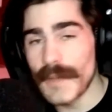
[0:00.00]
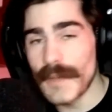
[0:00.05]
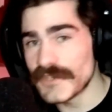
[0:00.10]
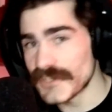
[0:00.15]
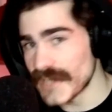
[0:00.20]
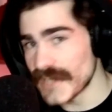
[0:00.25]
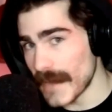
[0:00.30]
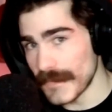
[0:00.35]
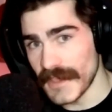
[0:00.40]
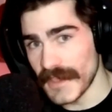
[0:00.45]

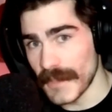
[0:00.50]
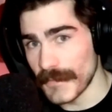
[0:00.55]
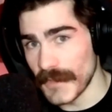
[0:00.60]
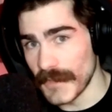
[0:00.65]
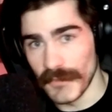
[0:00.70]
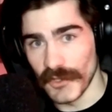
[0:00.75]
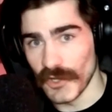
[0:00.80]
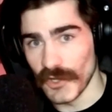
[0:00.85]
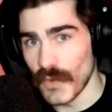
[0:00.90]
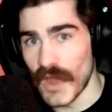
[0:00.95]
just happy that
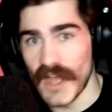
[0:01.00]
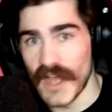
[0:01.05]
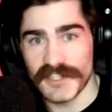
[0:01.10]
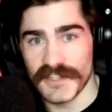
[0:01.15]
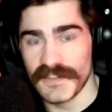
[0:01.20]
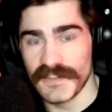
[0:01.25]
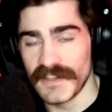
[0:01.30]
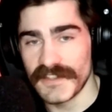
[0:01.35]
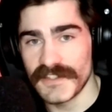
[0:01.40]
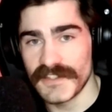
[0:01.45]
people are
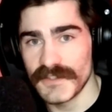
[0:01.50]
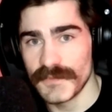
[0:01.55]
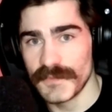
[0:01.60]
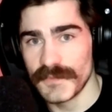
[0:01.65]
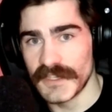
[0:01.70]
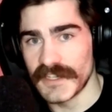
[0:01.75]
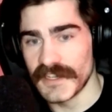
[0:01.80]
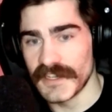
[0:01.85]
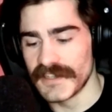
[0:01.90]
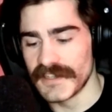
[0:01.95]
watching this,
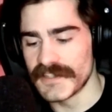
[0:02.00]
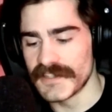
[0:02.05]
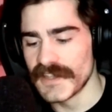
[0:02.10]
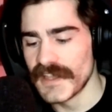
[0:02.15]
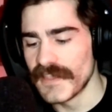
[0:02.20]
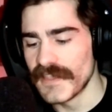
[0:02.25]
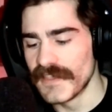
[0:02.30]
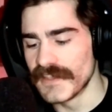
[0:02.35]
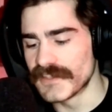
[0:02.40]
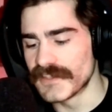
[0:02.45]
because
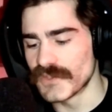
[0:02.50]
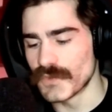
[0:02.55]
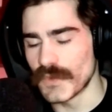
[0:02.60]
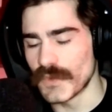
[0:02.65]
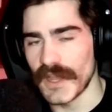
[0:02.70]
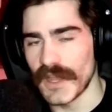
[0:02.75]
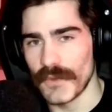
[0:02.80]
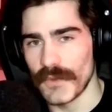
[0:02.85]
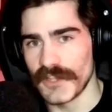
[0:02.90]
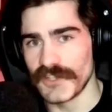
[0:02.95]
this is
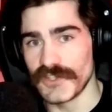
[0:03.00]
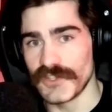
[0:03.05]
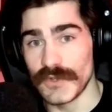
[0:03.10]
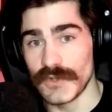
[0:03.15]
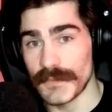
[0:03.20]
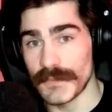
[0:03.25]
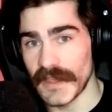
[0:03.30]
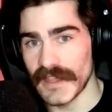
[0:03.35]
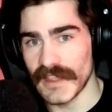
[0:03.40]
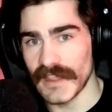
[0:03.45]
what I want to do
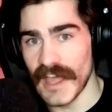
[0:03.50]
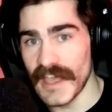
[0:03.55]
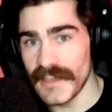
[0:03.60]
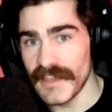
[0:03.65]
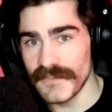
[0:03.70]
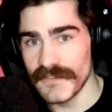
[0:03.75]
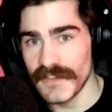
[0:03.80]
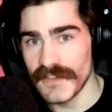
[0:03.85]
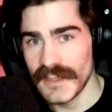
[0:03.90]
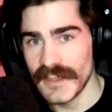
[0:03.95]
with my
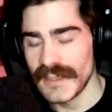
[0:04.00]
life.